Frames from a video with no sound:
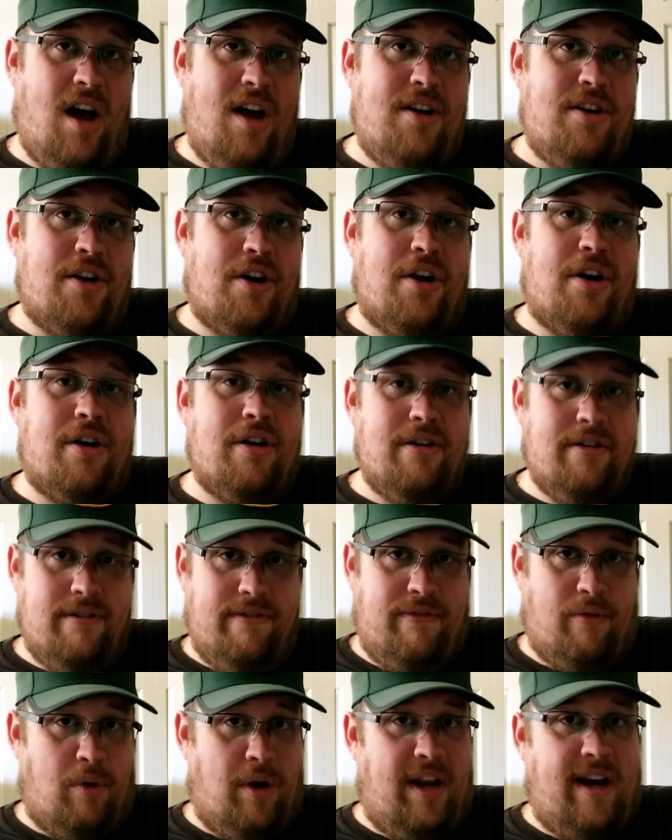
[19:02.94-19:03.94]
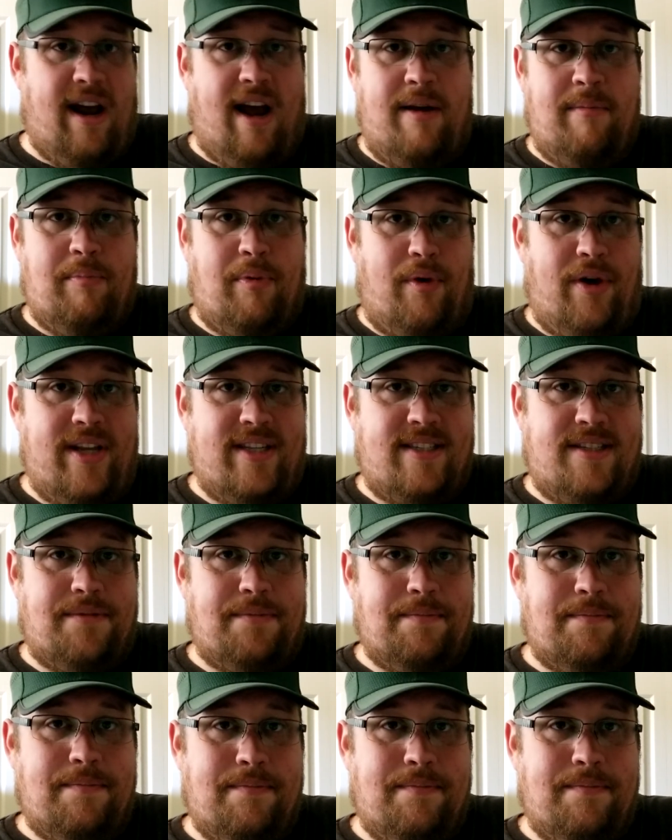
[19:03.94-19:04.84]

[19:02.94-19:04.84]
under forty-nine points.